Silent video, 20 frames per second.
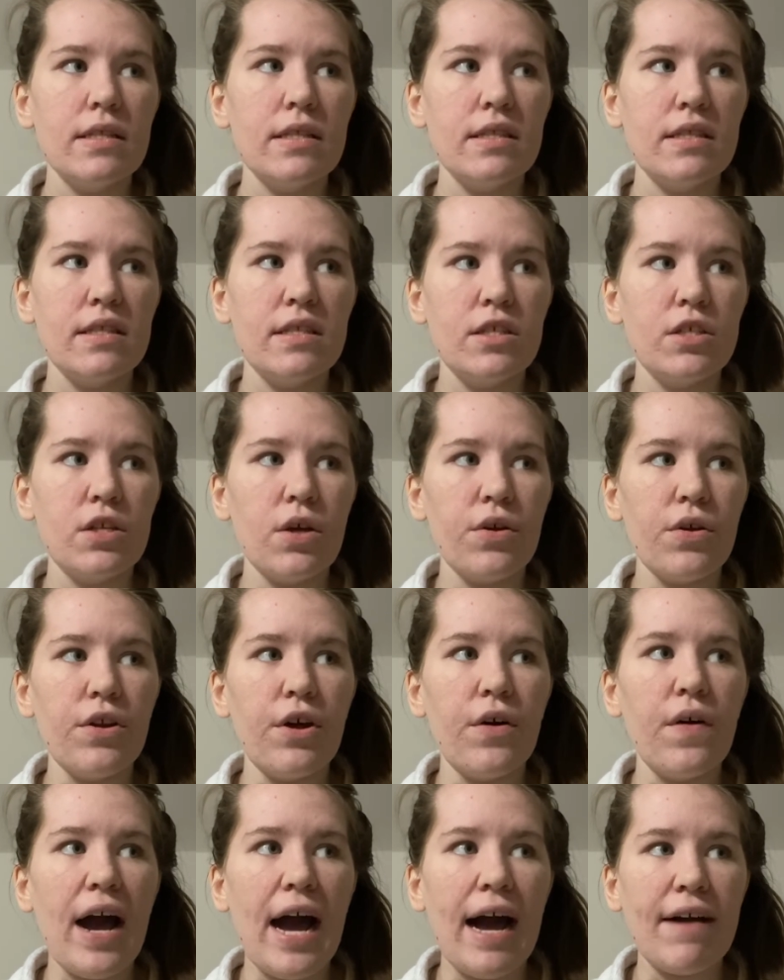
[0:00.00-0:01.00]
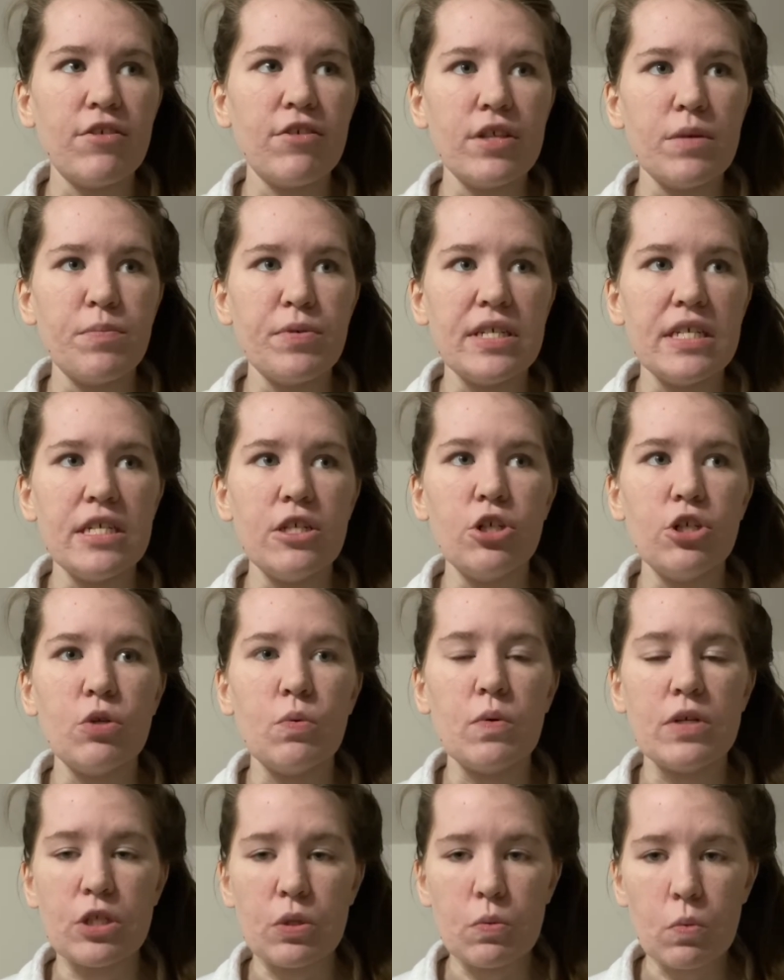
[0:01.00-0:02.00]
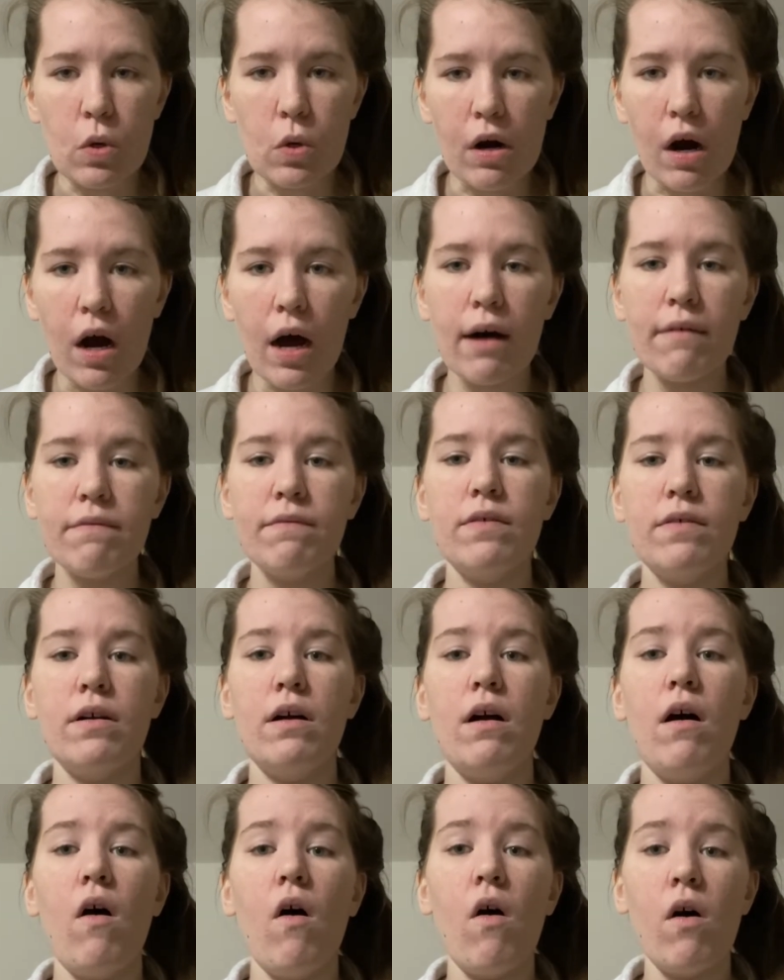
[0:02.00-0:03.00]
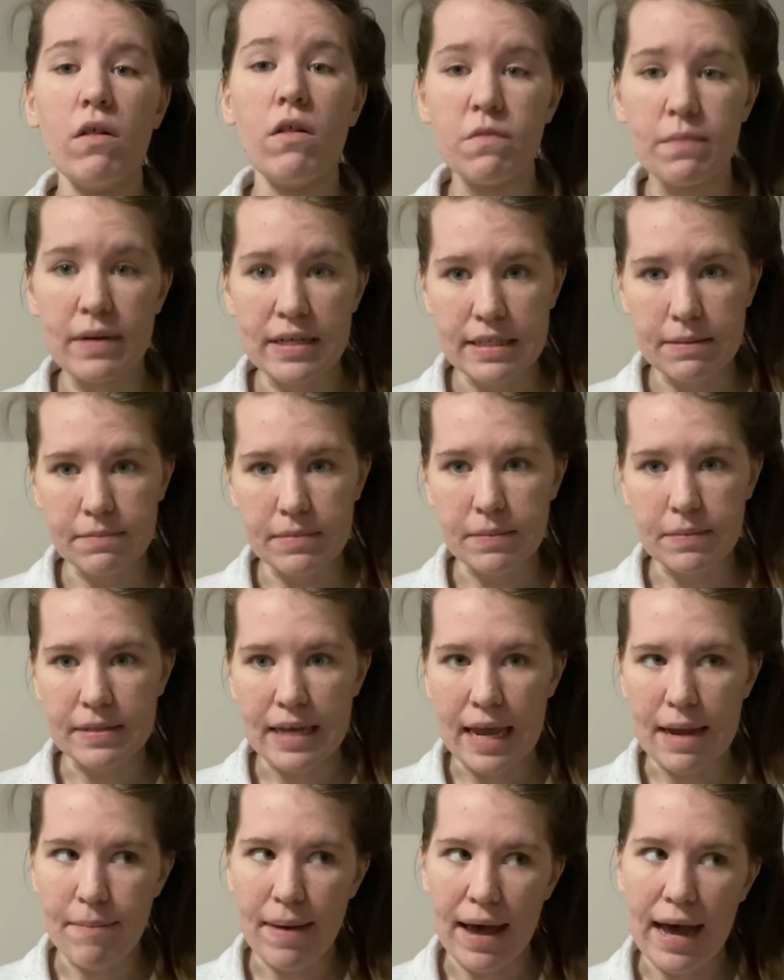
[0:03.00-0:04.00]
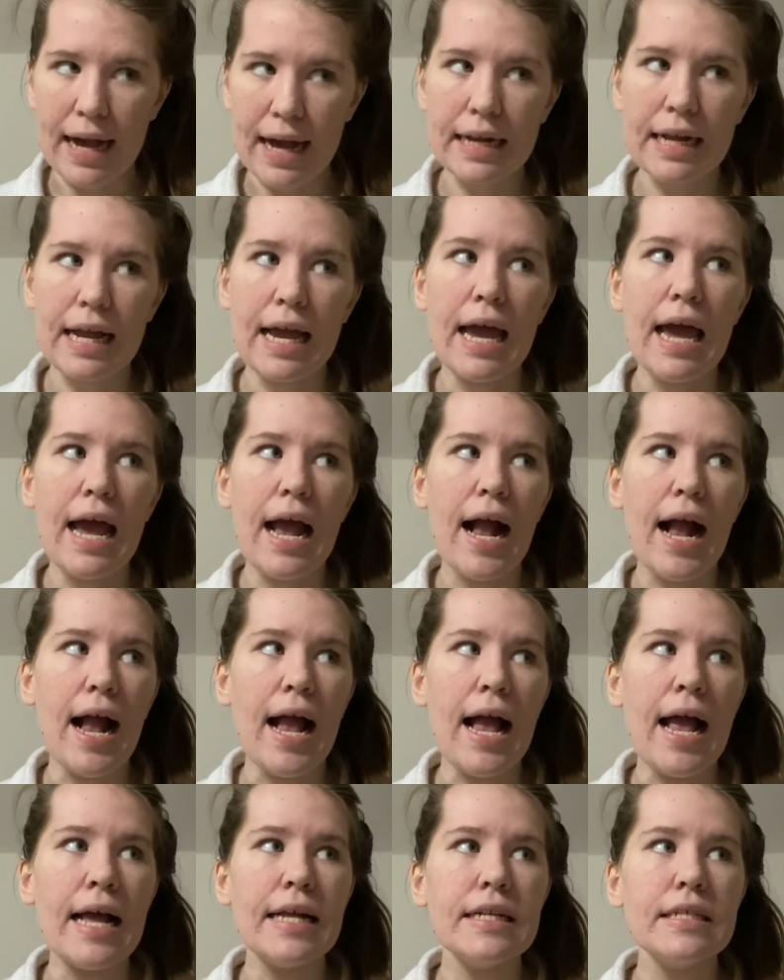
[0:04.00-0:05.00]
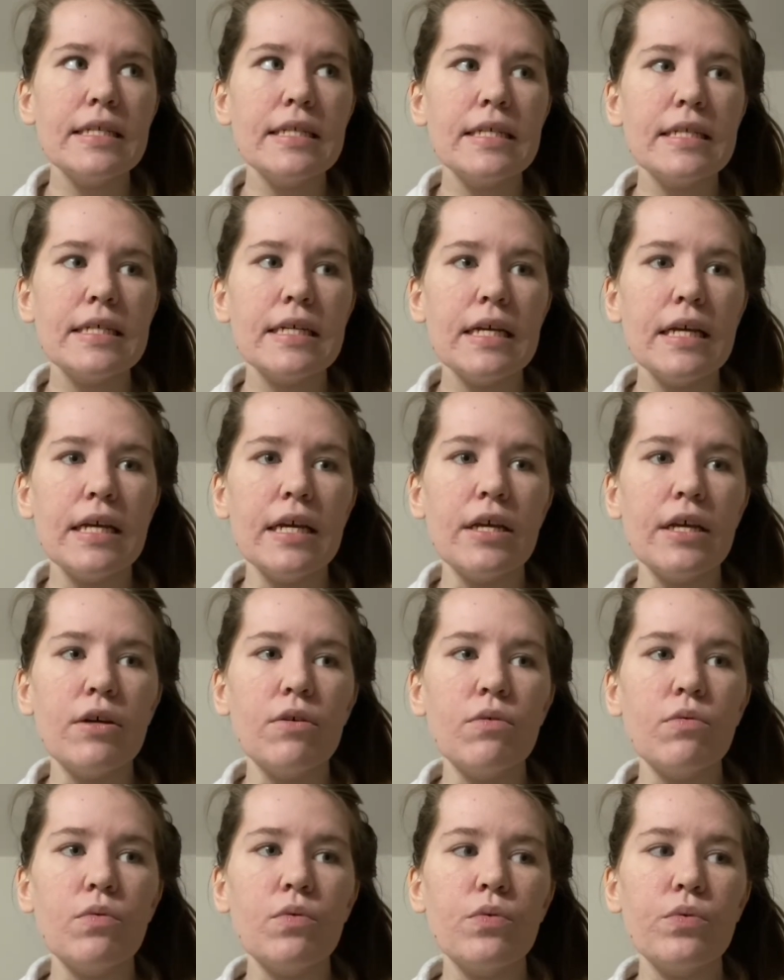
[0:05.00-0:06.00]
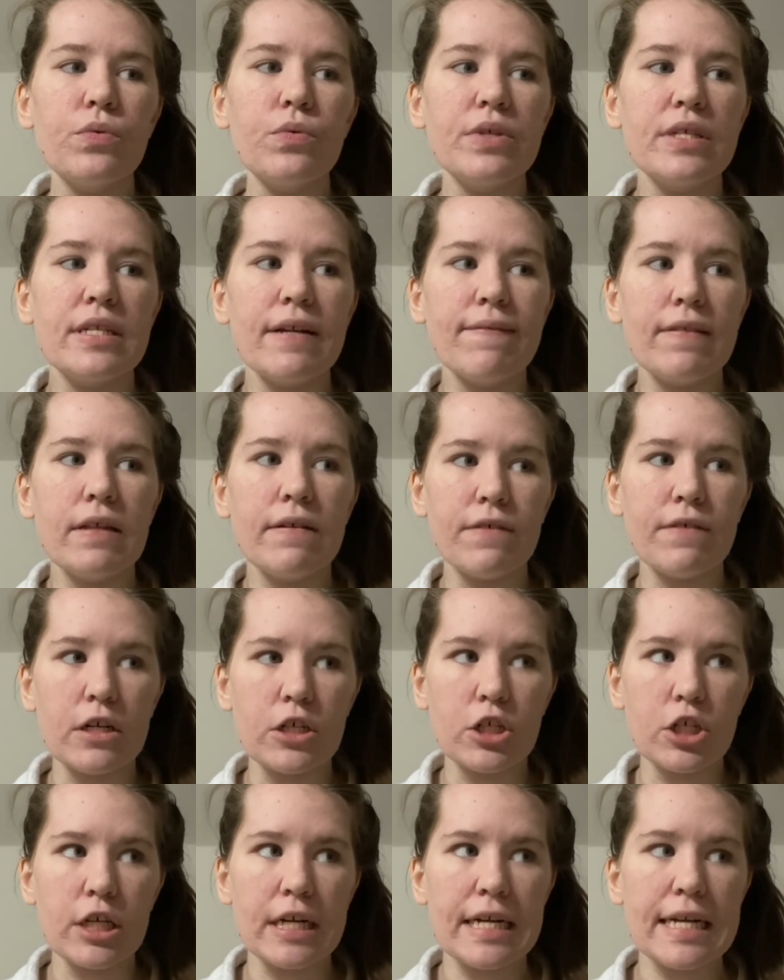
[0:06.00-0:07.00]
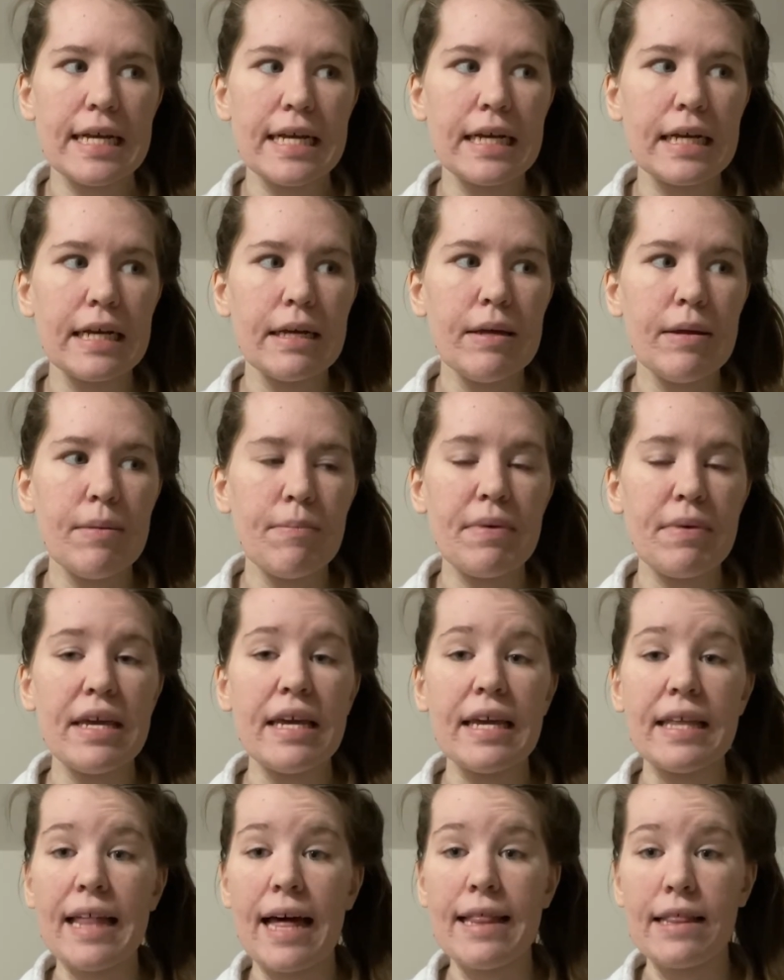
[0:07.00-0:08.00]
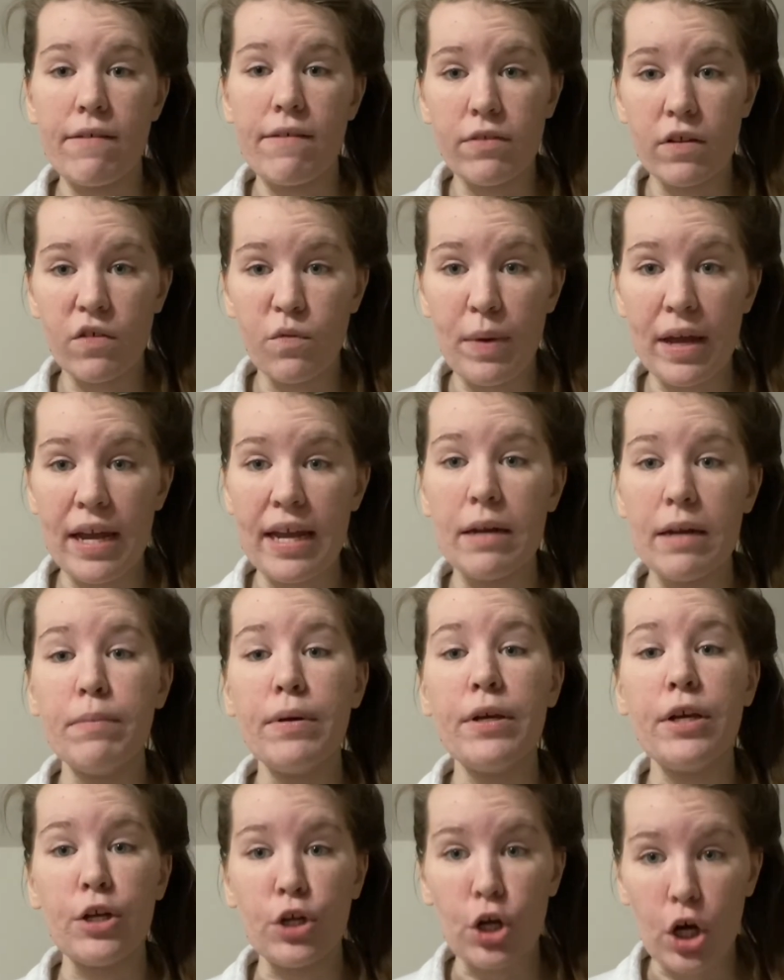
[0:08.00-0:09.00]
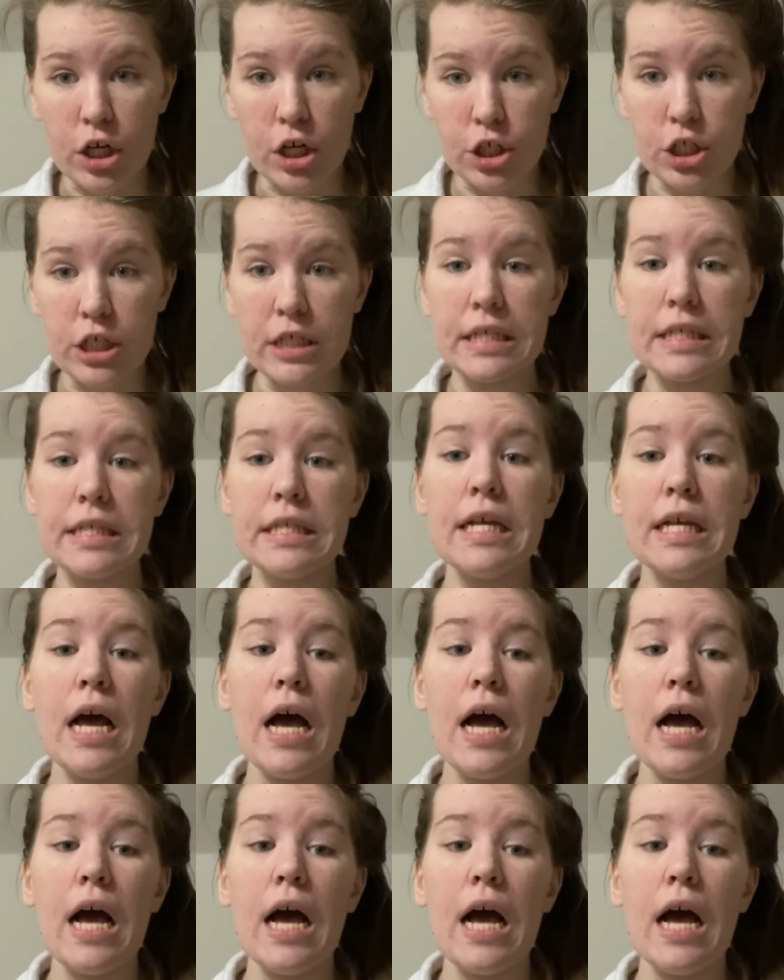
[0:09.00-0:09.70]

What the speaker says: So, you know, after the procedure, once it wore off, all of my symptoms came back, and it was definitely frustrating being in that level of pain, being nauseous,